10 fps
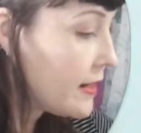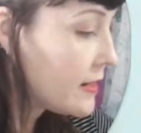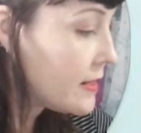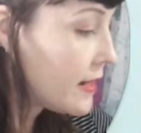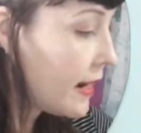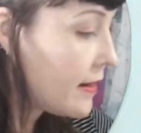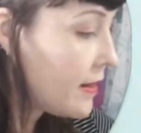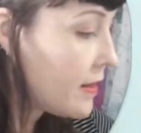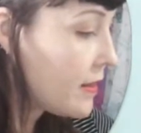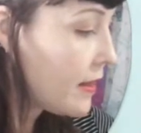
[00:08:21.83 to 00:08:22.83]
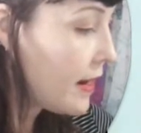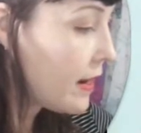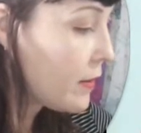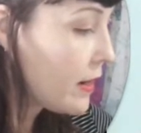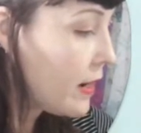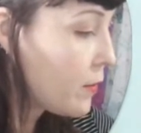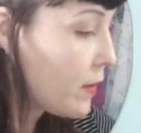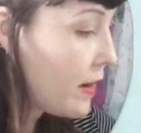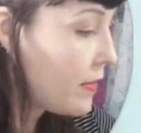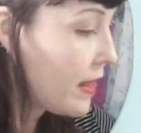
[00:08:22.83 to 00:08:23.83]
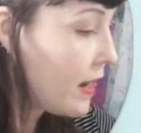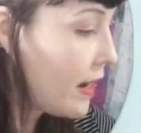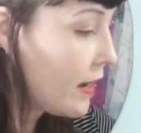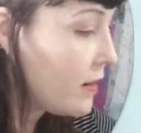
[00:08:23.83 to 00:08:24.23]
inside the area around the eye.